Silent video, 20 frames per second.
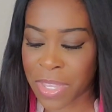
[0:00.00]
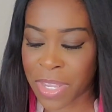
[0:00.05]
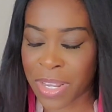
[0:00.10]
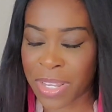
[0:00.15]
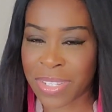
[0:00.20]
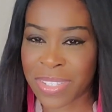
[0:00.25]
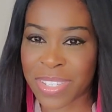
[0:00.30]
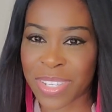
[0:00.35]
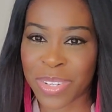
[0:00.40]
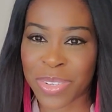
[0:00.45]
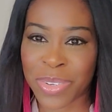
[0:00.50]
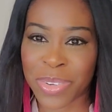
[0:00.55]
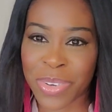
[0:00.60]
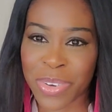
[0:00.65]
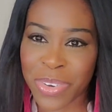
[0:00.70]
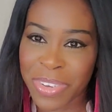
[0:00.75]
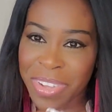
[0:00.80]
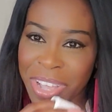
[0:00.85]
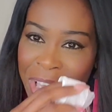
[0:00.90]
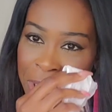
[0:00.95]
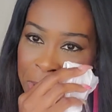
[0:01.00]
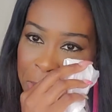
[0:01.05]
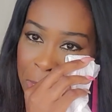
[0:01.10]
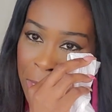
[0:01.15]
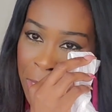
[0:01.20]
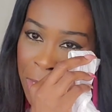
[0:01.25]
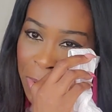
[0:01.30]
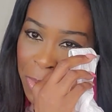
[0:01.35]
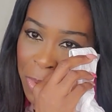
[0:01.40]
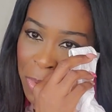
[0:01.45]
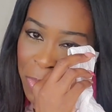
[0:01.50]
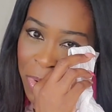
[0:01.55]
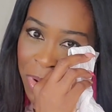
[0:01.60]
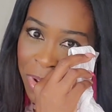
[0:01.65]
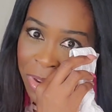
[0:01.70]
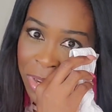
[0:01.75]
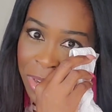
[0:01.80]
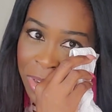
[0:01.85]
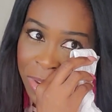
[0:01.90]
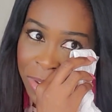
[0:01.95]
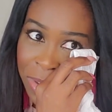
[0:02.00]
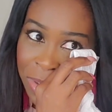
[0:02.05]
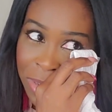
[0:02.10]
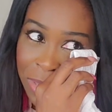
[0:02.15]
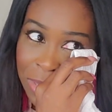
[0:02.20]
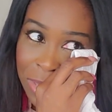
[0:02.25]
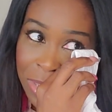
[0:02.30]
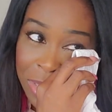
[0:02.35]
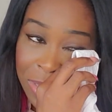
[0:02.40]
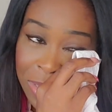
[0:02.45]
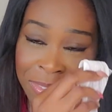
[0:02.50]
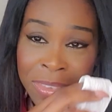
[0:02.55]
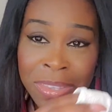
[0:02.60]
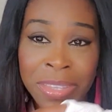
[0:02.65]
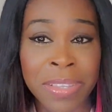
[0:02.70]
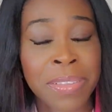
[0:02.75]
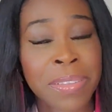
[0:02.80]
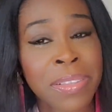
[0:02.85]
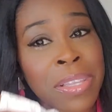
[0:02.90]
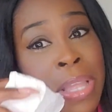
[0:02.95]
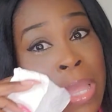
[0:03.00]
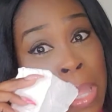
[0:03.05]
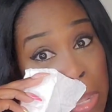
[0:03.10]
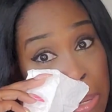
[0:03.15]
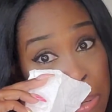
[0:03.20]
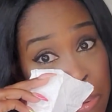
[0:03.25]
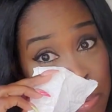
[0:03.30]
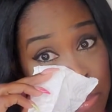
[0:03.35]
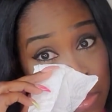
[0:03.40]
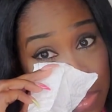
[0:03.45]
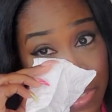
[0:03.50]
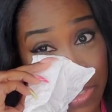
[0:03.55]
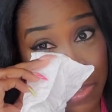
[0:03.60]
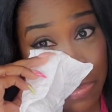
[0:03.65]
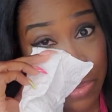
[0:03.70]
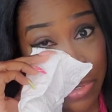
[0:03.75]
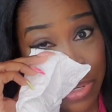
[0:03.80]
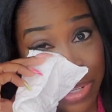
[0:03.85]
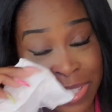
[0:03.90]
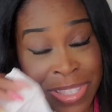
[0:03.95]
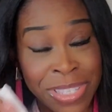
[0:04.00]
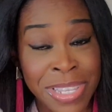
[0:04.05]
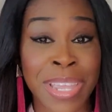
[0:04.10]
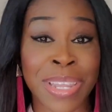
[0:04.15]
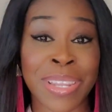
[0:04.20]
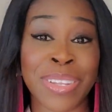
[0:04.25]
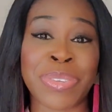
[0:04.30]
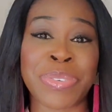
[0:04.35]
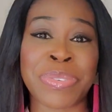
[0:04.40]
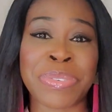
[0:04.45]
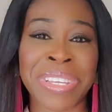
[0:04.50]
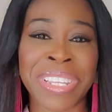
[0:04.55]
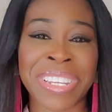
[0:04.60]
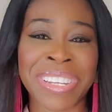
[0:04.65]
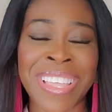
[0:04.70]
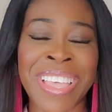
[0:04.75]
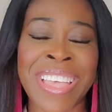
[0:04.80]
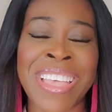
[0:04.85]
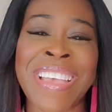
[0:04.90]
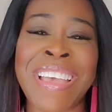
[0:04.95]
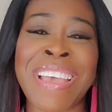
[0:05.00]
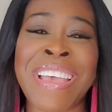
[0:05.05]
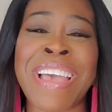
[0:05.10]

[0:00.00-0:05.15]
and I said, no, I can't go on here like this. And the Holy Spirit said, do it.